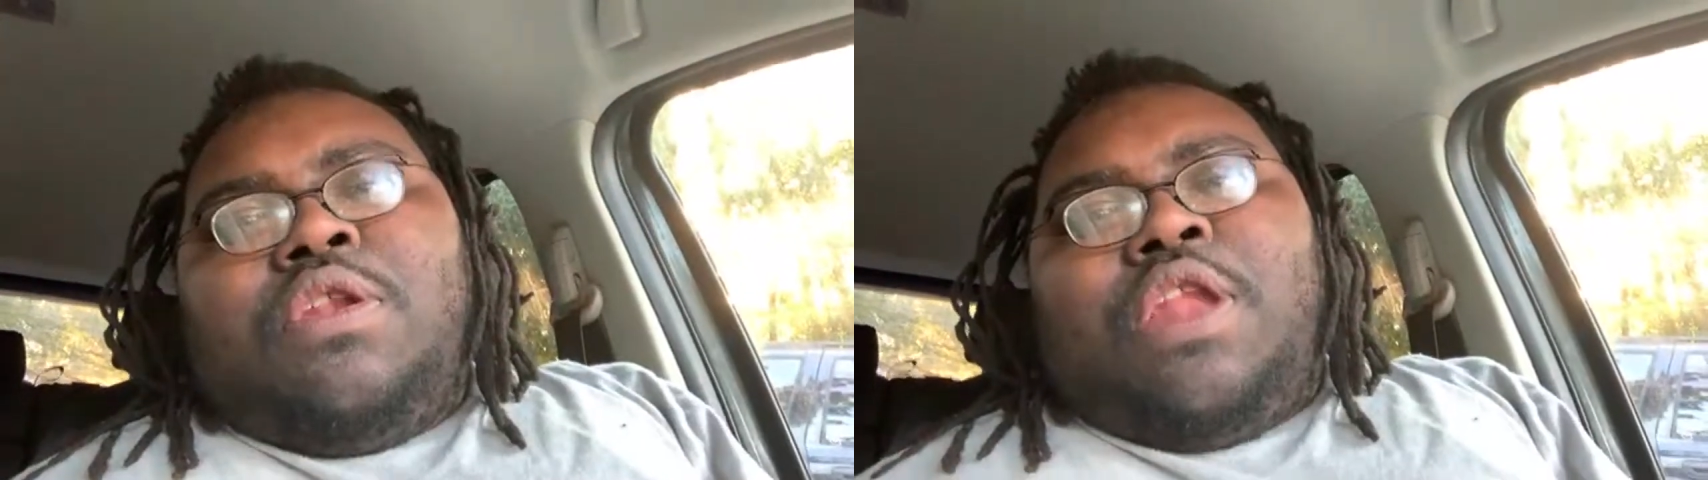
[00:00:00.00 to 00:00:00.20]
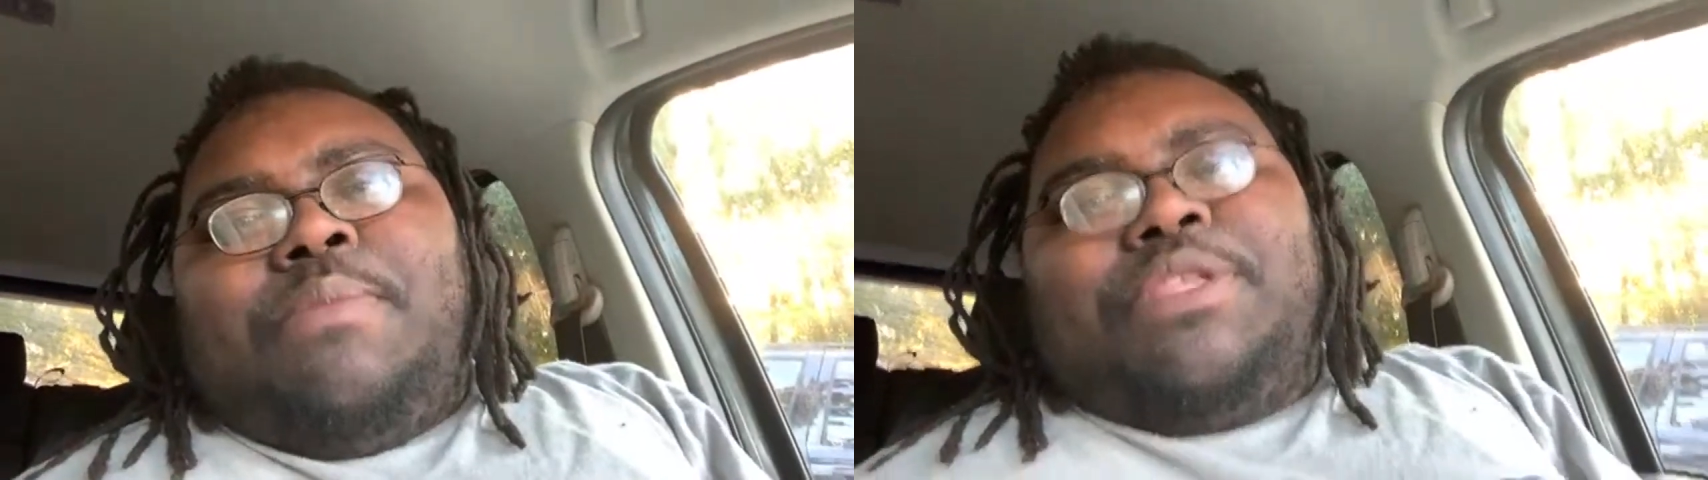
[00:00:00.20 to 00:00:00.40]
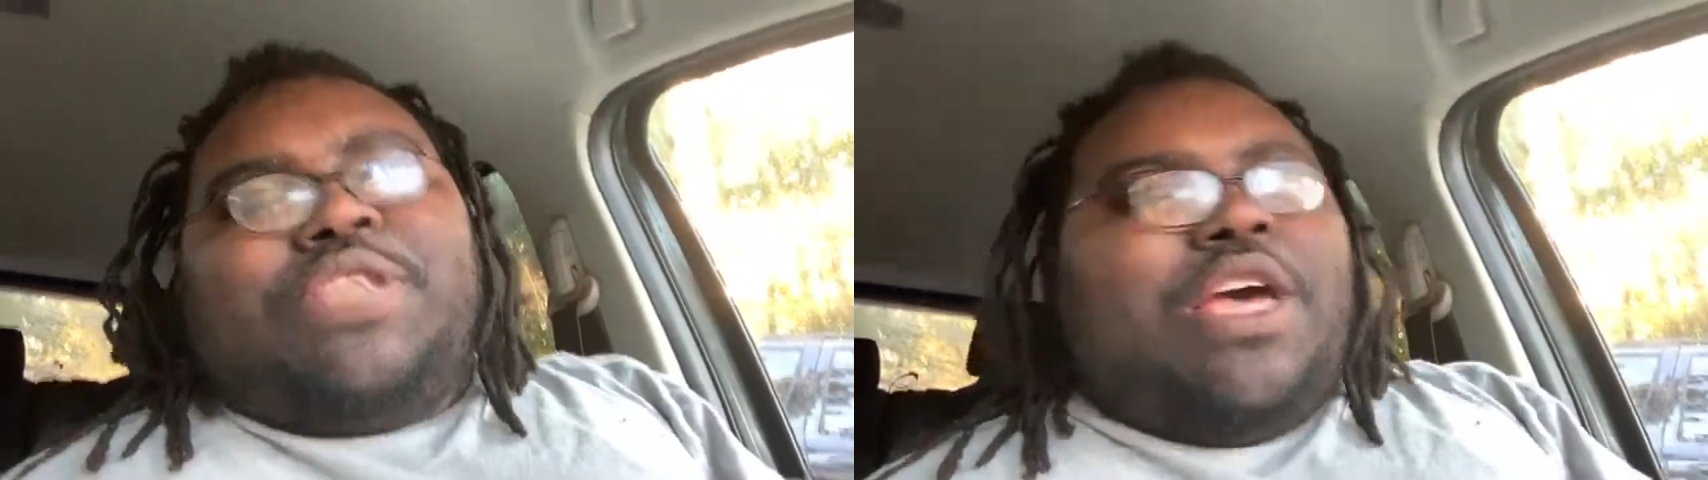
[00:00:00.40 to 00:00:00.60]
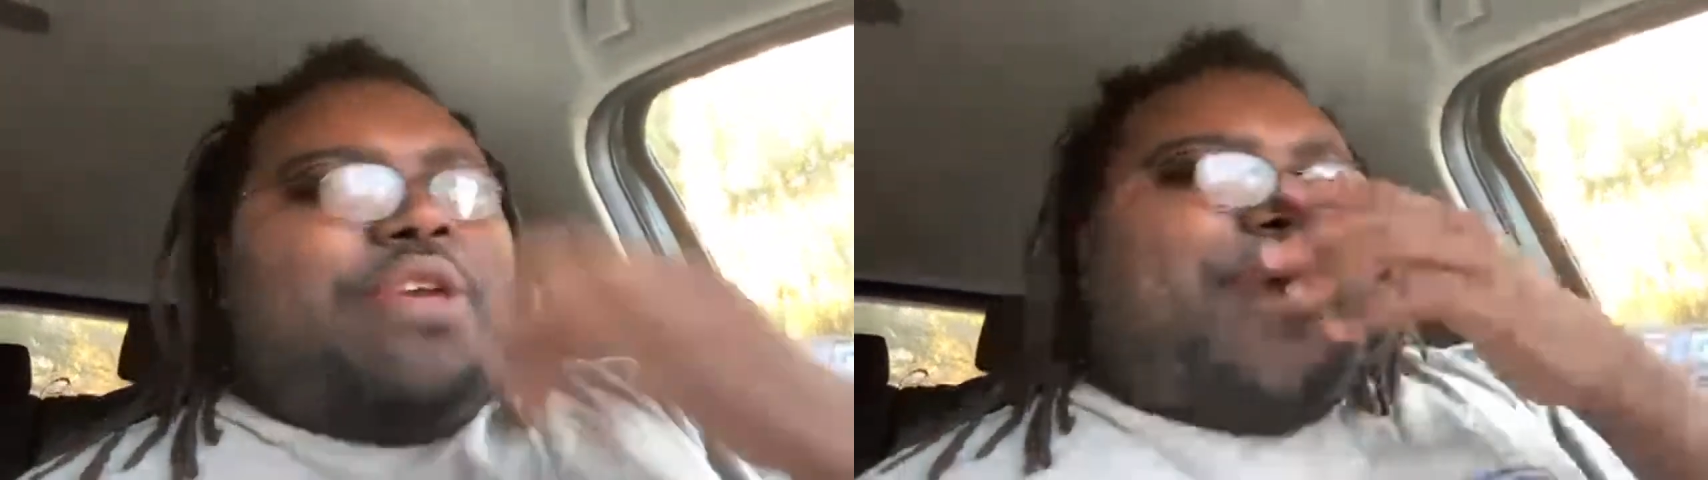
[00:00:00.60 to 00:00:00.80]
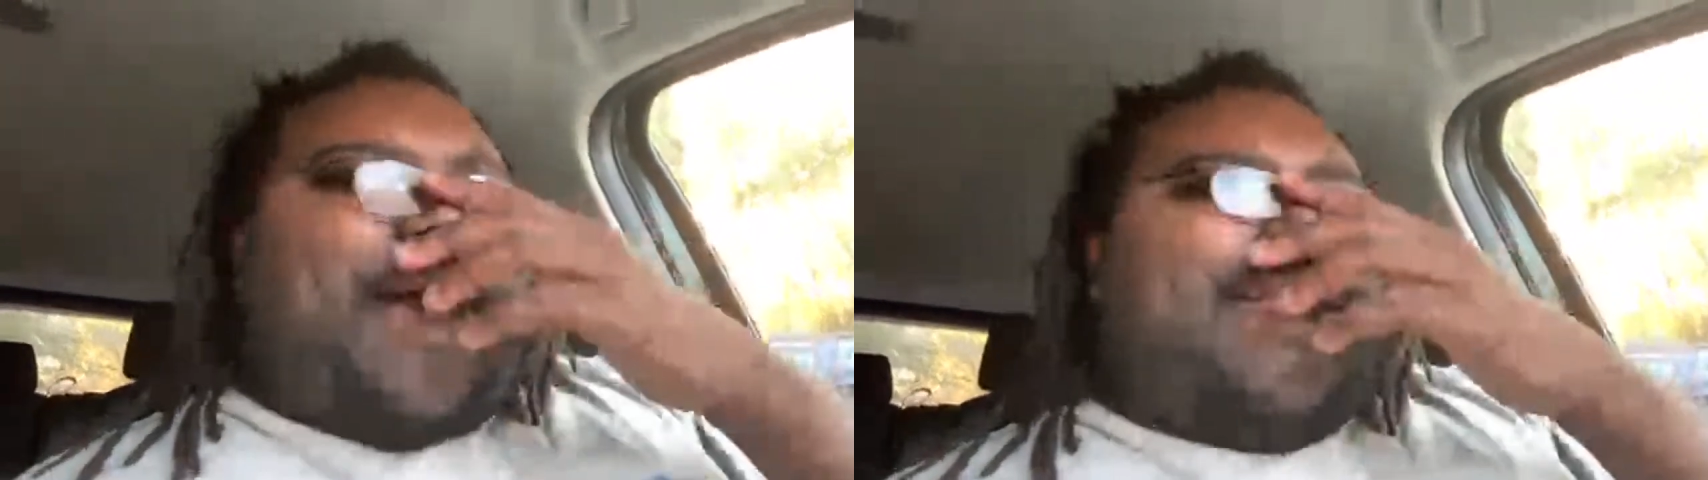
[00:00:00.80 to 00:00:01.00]
Let me
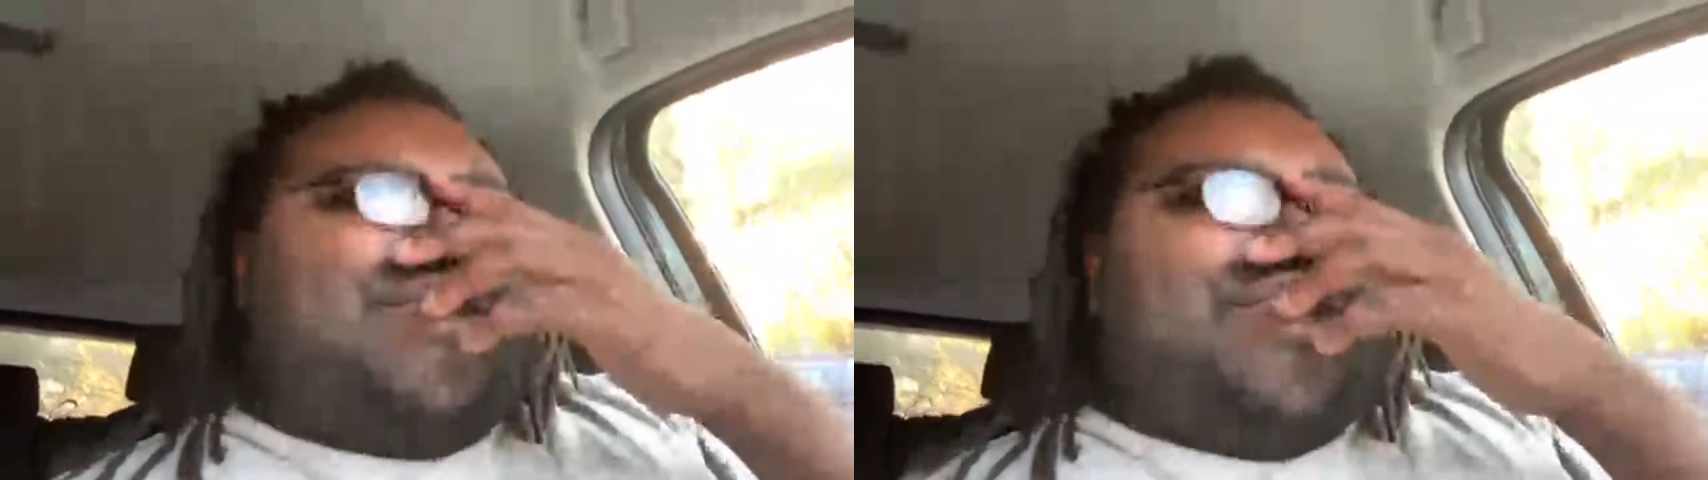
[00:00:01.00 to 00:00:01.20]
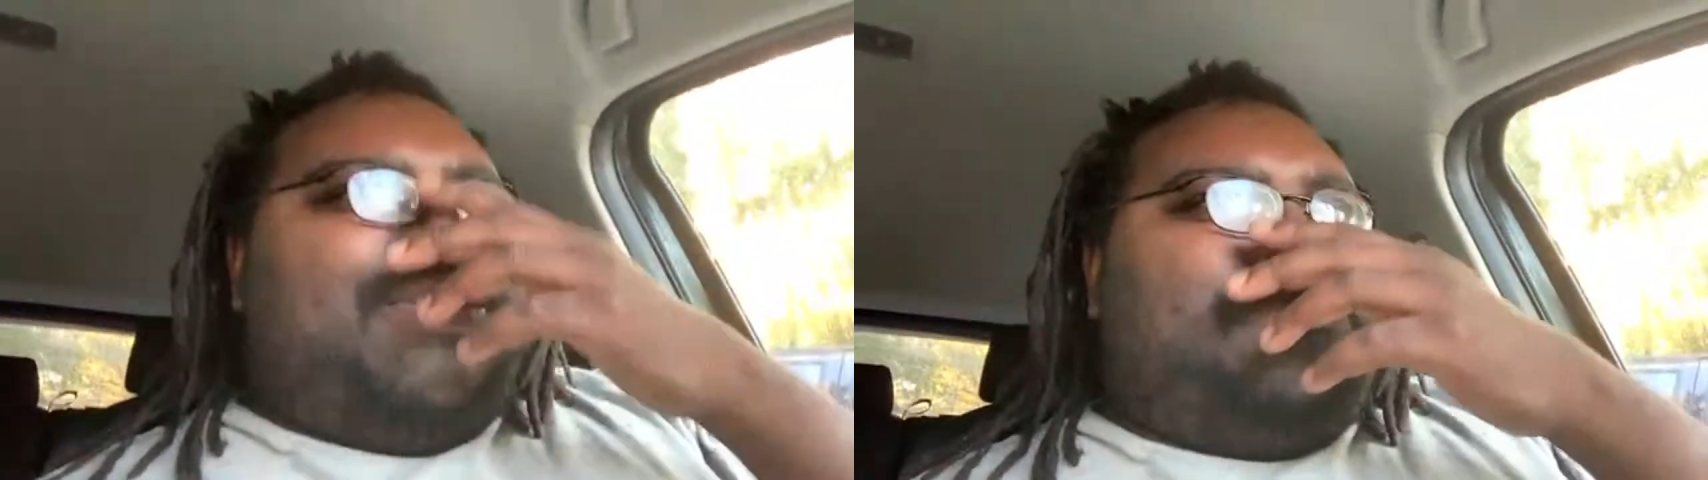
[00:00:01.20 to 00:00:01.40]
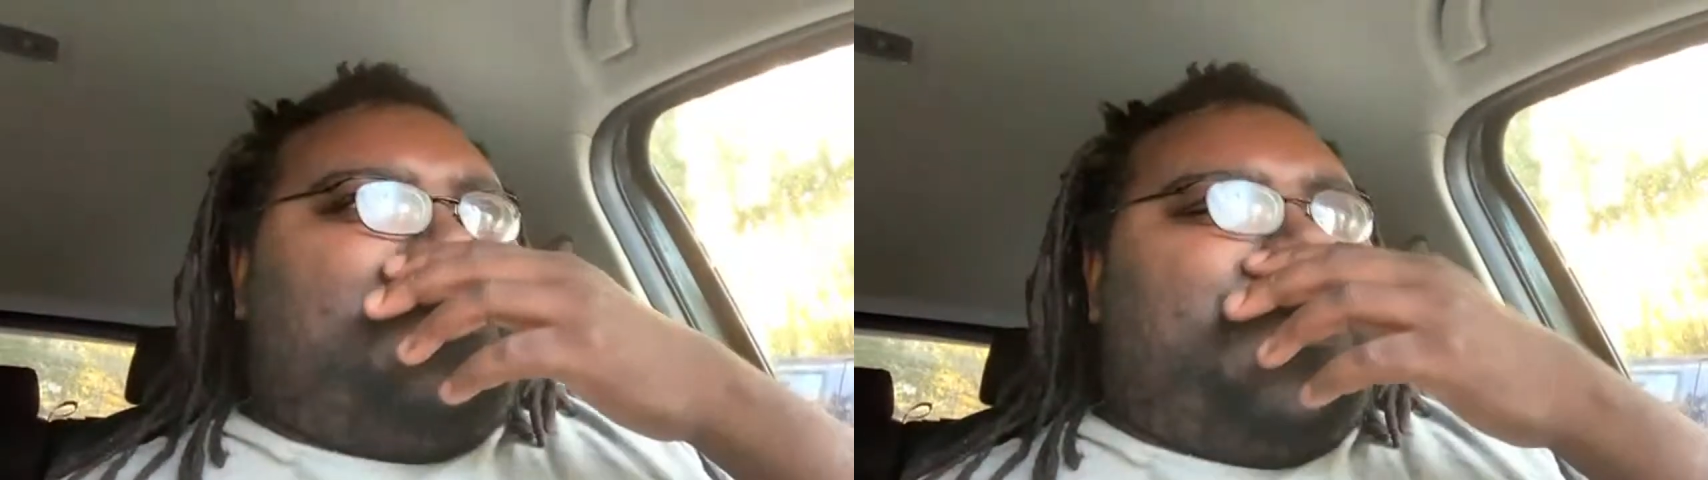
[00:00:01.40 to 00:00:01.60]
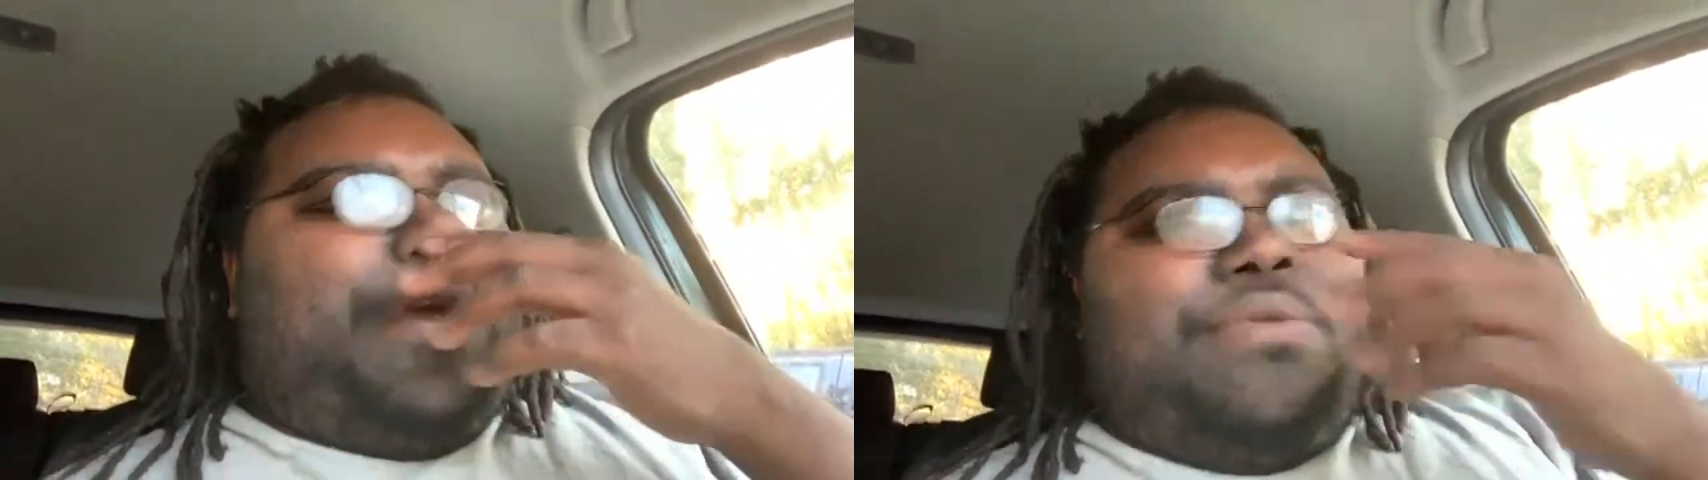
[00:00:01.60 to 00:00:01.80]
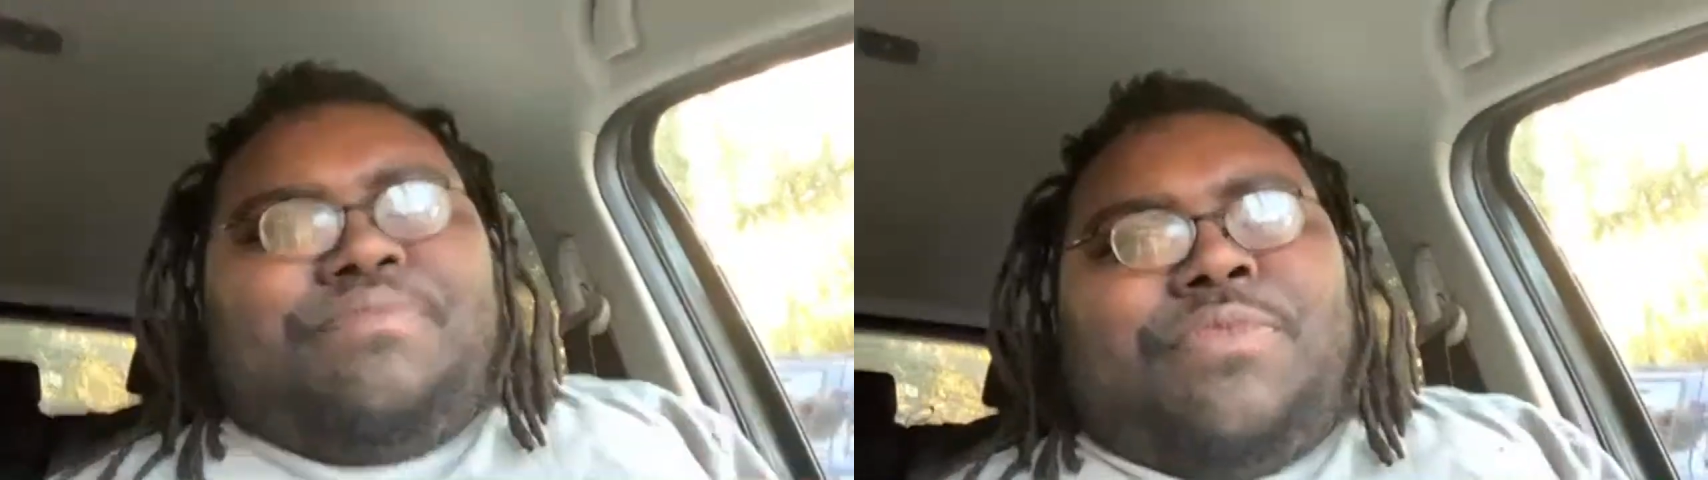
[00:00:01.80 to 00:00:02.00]
tell you how the Dems
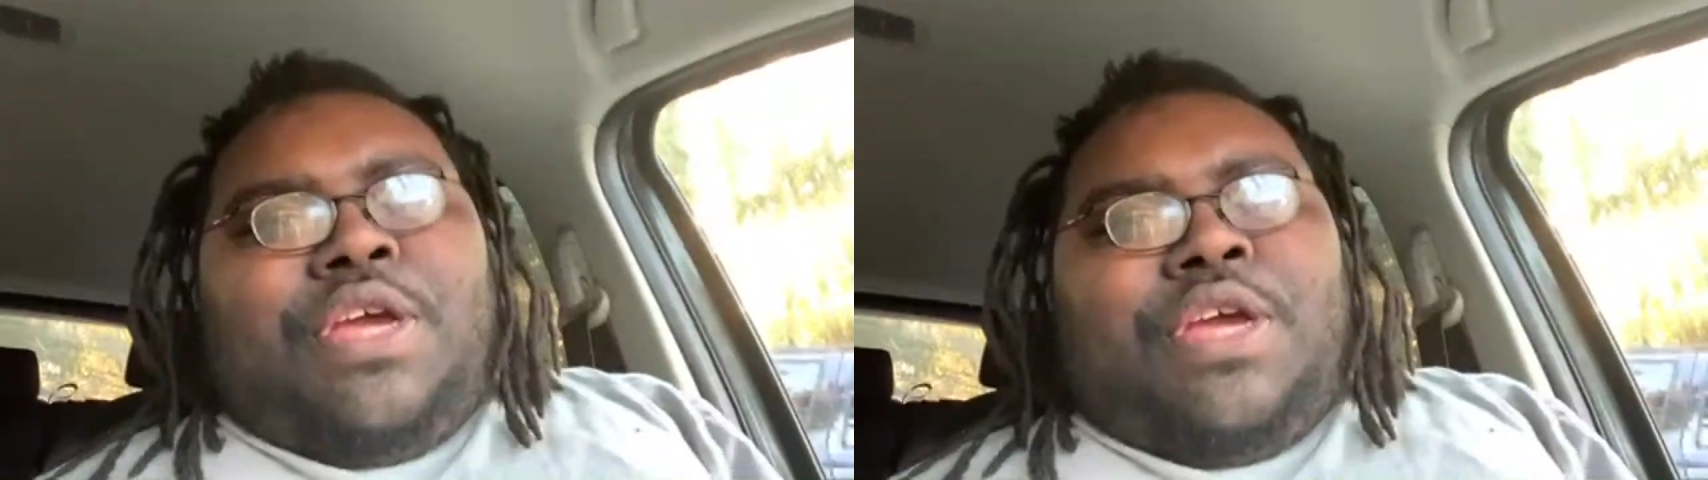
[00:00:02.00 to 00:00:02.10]
win